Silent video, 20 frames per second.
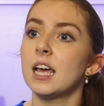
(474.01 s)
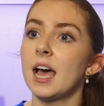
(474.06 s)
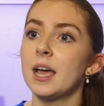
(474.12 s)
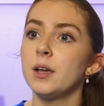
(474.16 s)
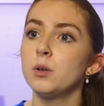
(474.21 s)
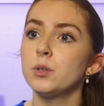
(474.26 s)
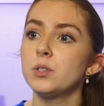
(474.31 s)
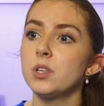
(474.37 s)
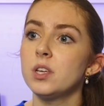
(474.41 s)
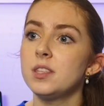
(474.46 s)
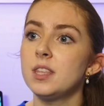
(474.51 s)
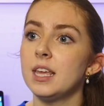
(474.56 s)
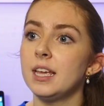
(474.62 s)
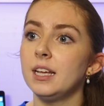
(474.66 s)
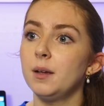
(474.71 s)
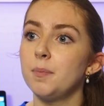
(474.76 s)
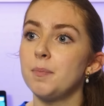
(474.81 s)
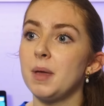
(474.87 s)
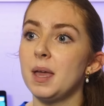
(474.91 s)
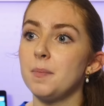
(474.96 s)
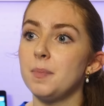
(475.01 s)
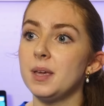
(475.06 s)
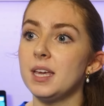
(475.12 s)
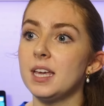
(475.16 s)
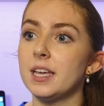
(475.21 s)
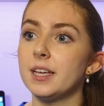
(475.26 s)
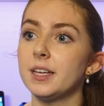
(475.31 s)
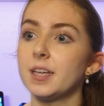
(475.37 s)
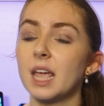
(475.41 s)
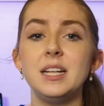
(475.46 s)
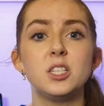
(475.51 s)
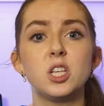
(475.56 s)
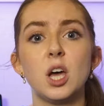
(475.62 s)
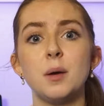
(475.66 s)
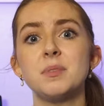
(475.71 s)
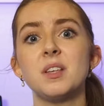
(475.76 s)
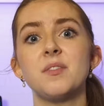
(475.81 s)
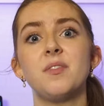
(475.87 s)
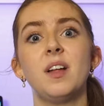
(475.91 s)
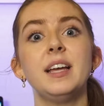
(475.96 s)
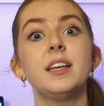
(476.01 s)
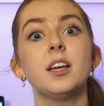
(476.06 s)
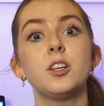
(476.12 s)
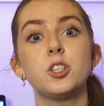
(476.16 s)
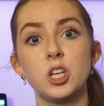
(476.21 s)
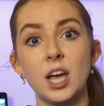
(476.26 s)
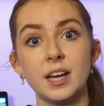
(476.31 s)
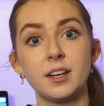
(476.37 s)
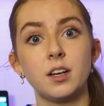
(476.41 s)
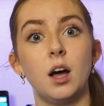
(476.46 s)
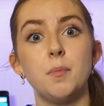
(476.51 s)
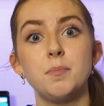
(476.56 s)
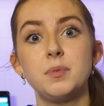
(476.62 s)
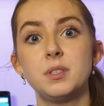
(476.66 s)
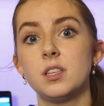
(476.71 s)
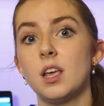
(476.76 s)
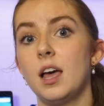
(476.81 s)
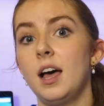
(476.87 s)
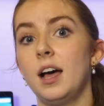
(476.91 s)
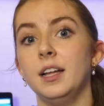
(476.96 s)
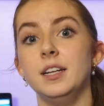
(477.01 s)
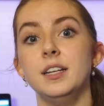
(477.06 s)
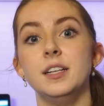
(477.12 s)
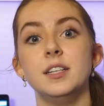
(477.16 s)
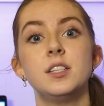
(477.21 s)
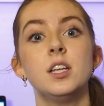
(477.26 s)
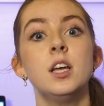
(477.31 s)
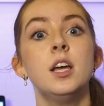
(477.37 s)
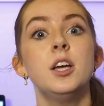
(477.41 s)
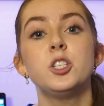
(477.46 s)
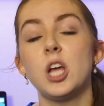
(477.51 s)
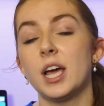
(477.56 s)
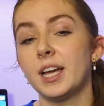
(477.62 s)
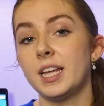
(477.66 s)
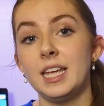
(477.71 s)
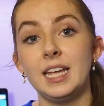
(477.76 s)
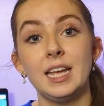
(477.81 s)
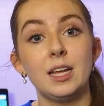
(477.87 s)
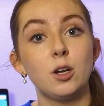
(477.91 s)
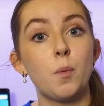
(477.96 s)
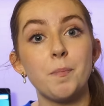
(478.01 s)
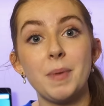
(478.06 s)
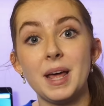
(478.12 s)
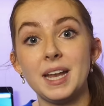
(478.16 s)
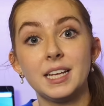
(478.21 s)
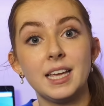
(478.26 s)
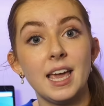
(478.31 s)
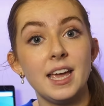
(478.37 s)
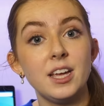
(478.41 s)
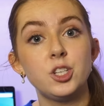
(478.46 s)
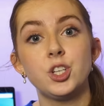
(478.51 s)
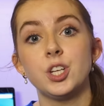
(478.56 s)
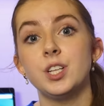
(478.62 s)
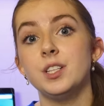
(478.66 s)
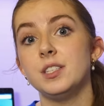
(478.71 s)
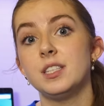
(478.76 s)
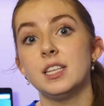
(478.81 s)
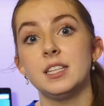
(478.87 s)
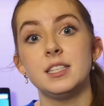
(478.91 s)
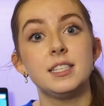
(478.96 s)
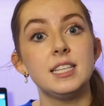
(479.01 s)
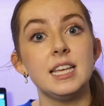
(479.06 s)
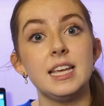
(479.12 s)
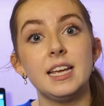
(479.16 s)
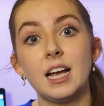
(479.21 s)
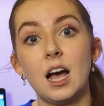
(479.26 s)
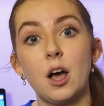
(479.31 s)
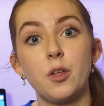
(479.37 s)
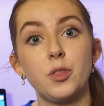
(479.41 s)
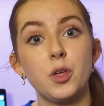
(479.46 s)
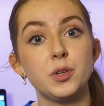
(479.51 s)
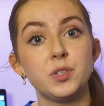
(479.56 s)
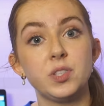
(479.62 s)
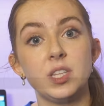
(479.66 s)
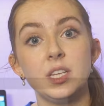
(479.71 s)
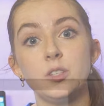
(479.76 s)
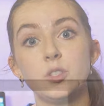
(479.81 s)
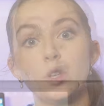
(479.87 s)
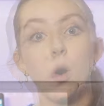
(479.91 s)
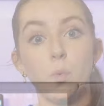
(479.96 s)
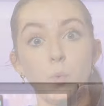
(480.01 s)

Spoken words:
I also think maybe in terms of like checkups and checking in on medications and seeing how those things are